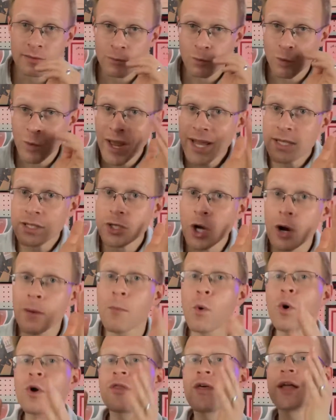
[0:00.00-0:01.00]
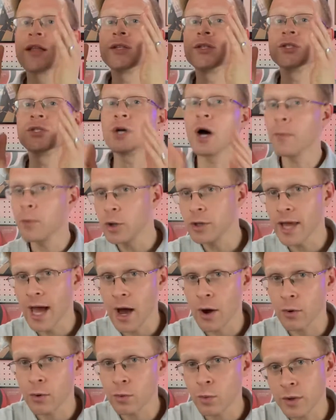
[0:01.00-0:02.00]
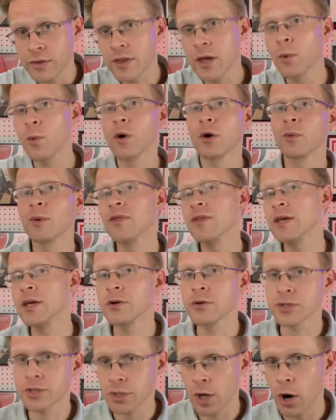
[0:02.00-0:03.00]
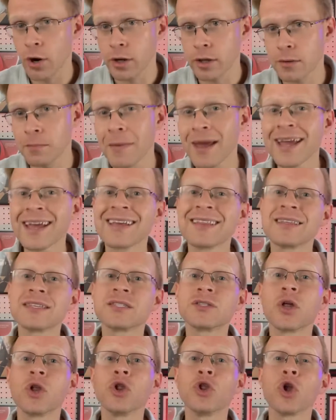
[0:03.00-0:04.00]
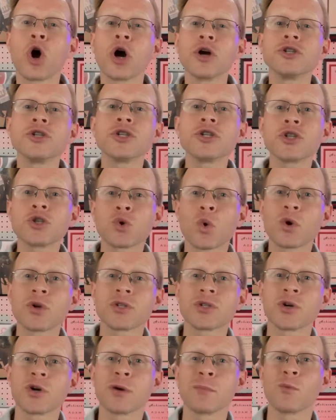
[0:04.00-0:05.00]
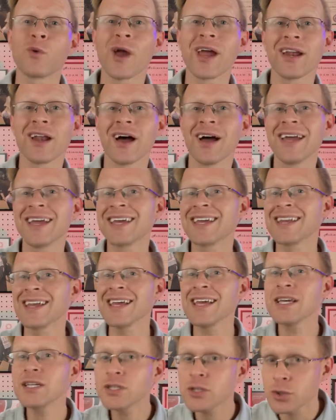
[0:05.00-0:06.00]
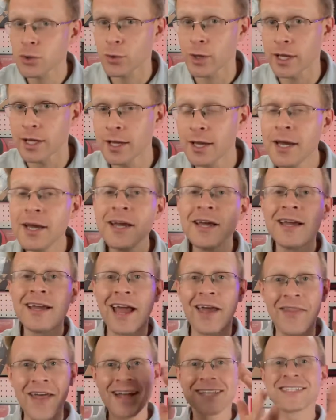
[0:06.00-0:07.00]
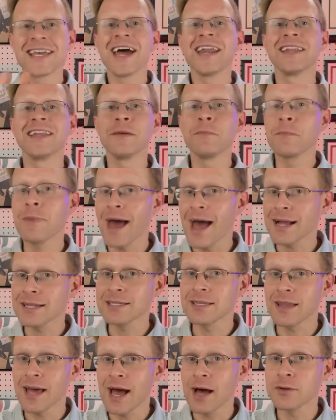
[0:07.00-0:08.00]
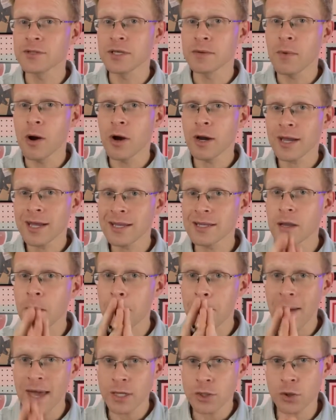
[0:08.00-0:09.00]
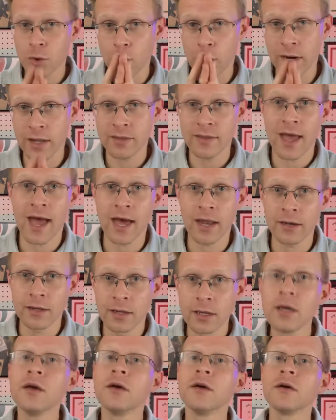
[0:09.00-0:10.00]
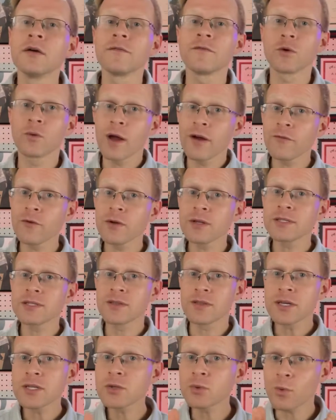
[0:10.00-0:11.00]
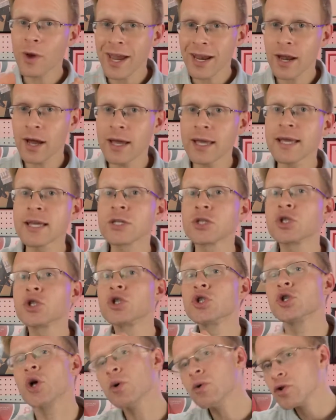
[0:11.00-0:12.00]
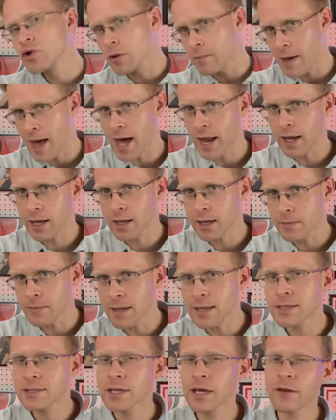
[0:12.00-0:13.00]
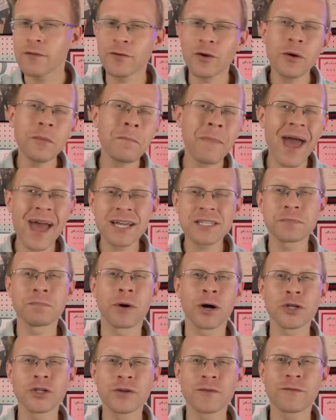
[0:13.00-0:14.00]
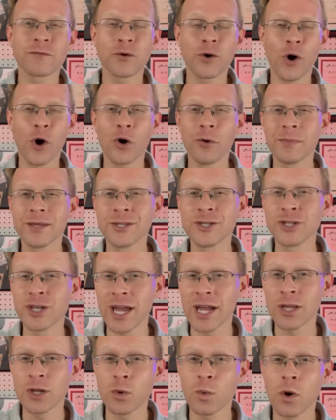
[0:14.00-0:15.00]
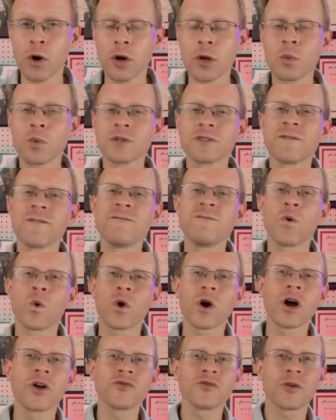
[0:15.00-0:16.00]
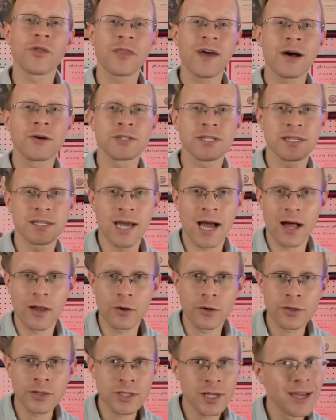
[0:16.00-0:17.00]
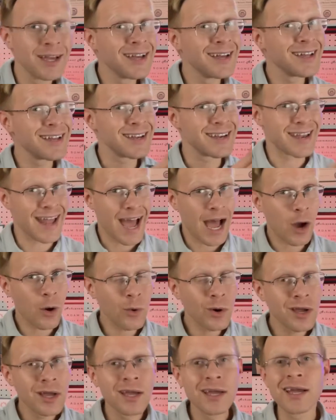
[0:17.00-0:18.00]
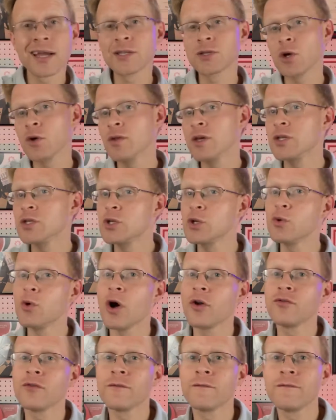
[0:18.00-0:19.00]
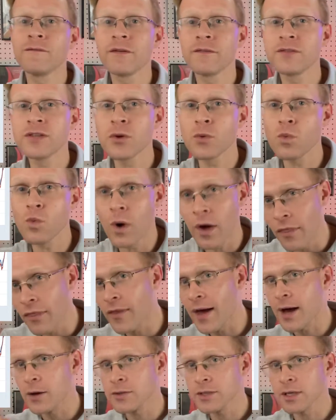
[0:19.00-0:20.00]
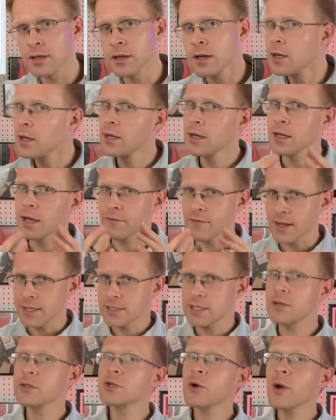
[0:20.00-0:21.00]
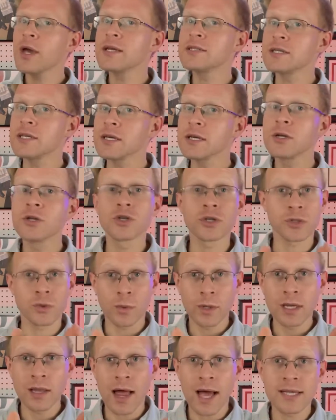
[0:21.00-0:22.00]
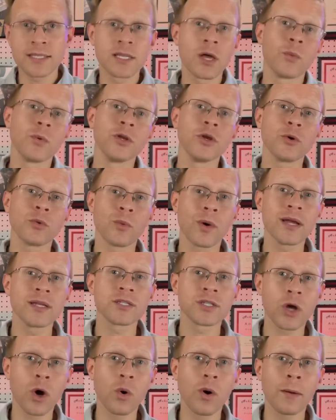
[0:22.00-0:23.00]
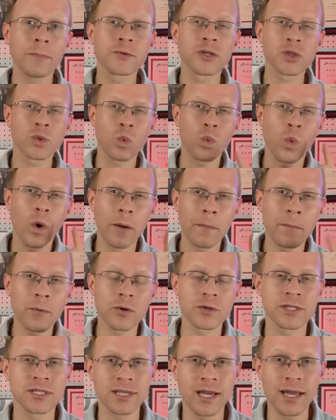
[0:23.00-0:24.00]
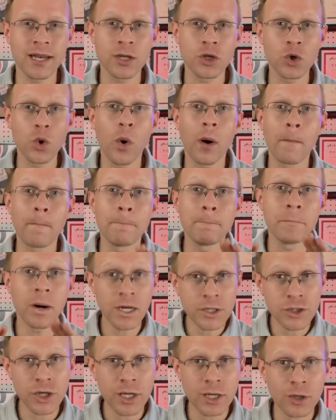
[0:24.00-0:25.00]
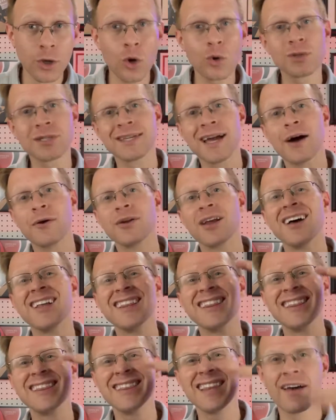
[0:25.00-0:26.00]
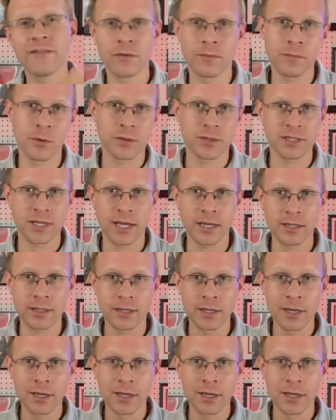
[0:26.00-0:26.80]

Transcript: Rates are more than double now what they were when the year started, making this the largest short-term rate hike in history. And that's had an impact in the housing market, and a major one at that. For reference, this rate hike is so dramatic, it means that if your max budget for a home in January was $400,000, now it's only $251,000. If that sounds crazy, just realize that when your rates go up just 1%, your budget goes down 11%.